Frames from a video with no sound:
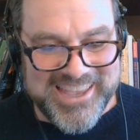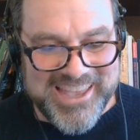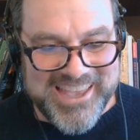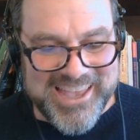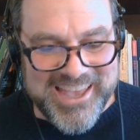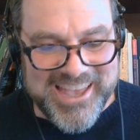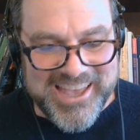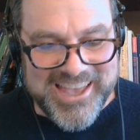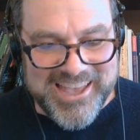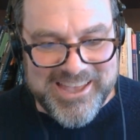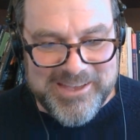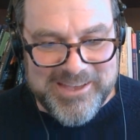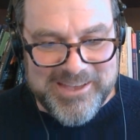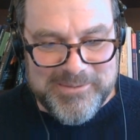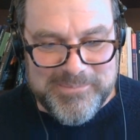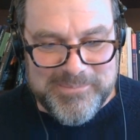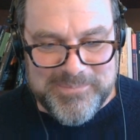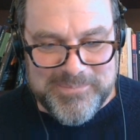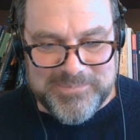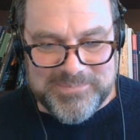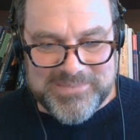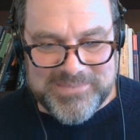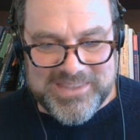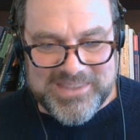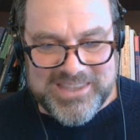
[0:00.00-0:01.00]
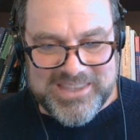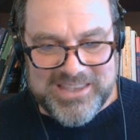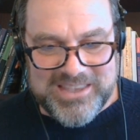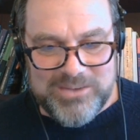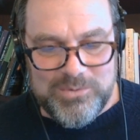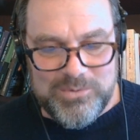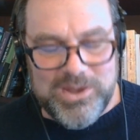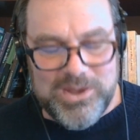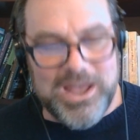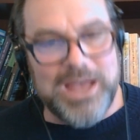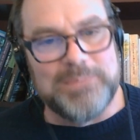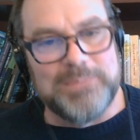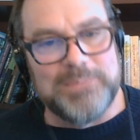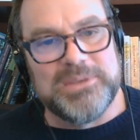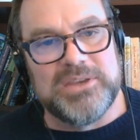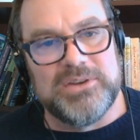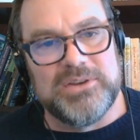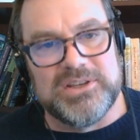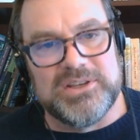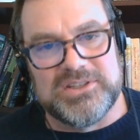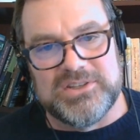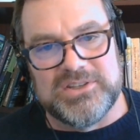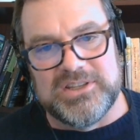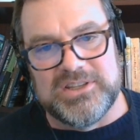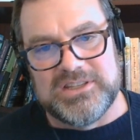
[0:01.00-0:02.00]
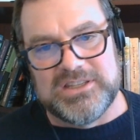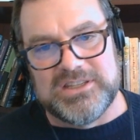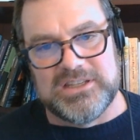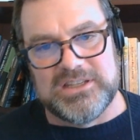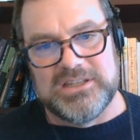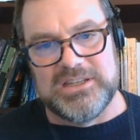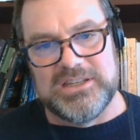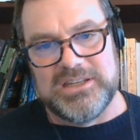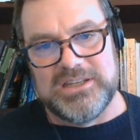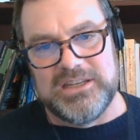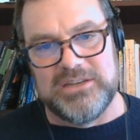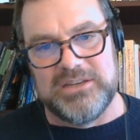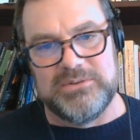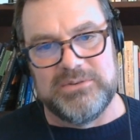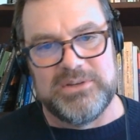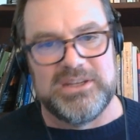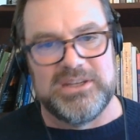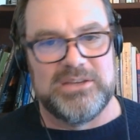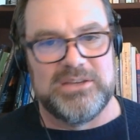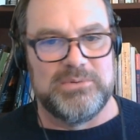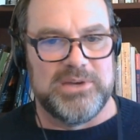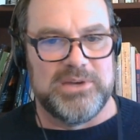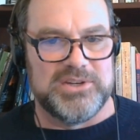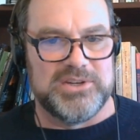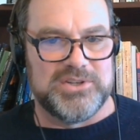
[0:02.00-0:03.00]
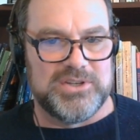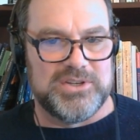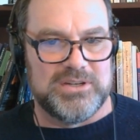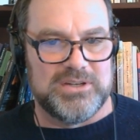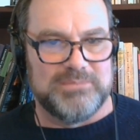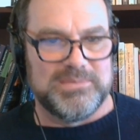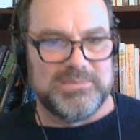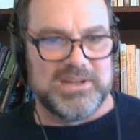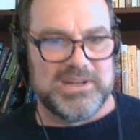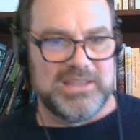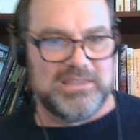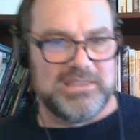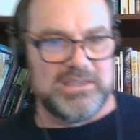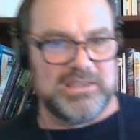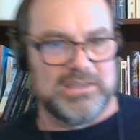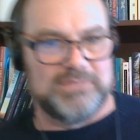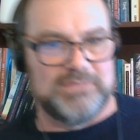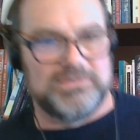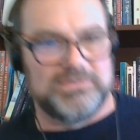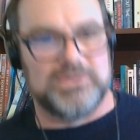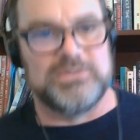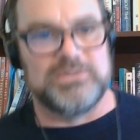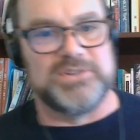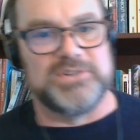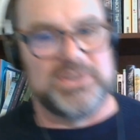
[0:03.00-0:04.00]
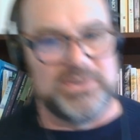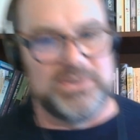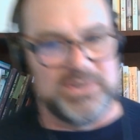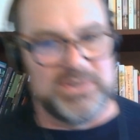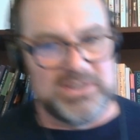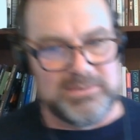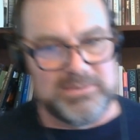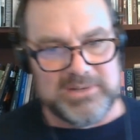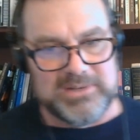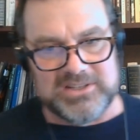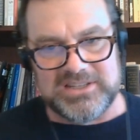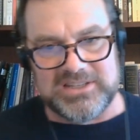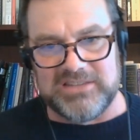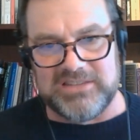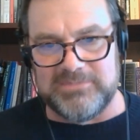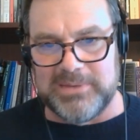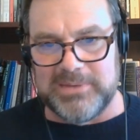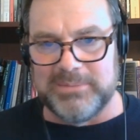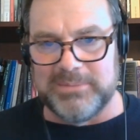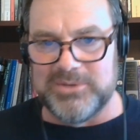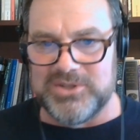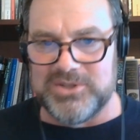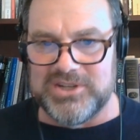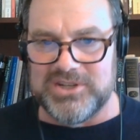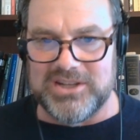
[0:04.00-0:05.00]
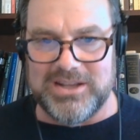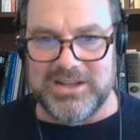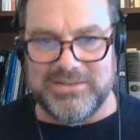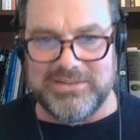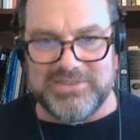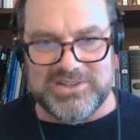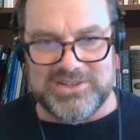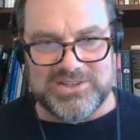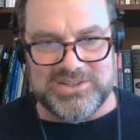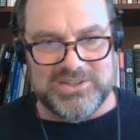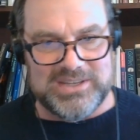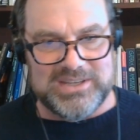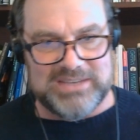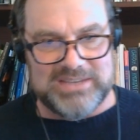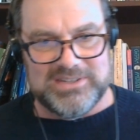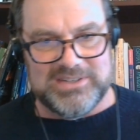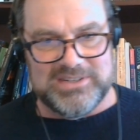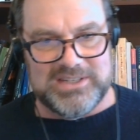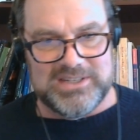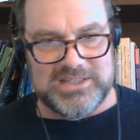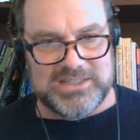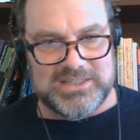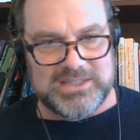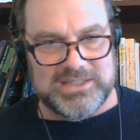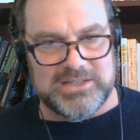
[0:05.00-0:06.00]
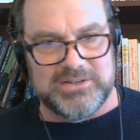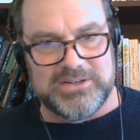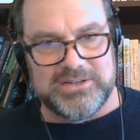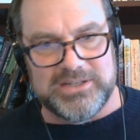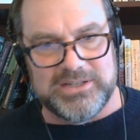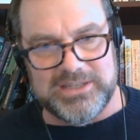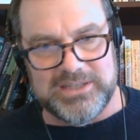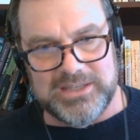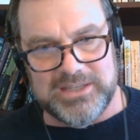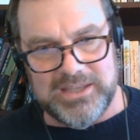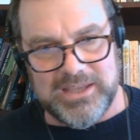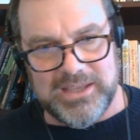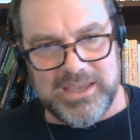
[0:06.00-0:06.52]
Um, well, I'm curious. So, this is a nitty gritty question, but I think if you're serious about self publishing, obviously you have to consider it.